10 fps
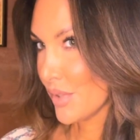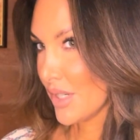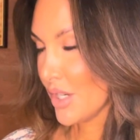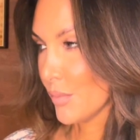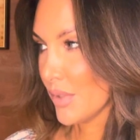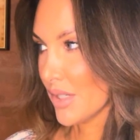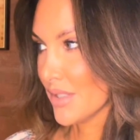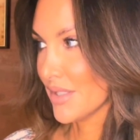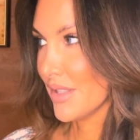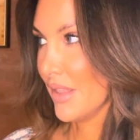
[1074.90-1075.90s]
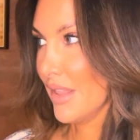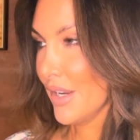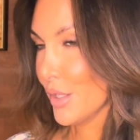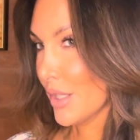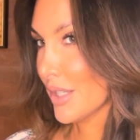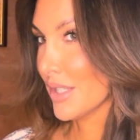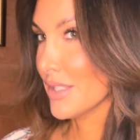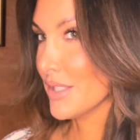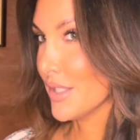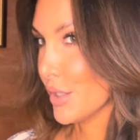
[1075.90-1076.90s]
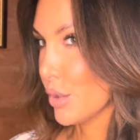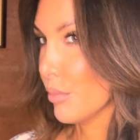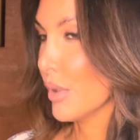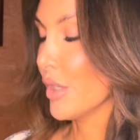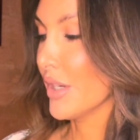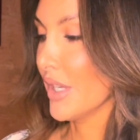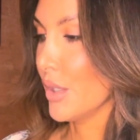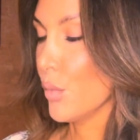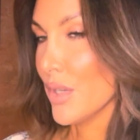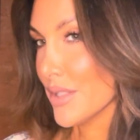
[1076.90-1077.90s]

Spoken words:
out because they're going to continue burning once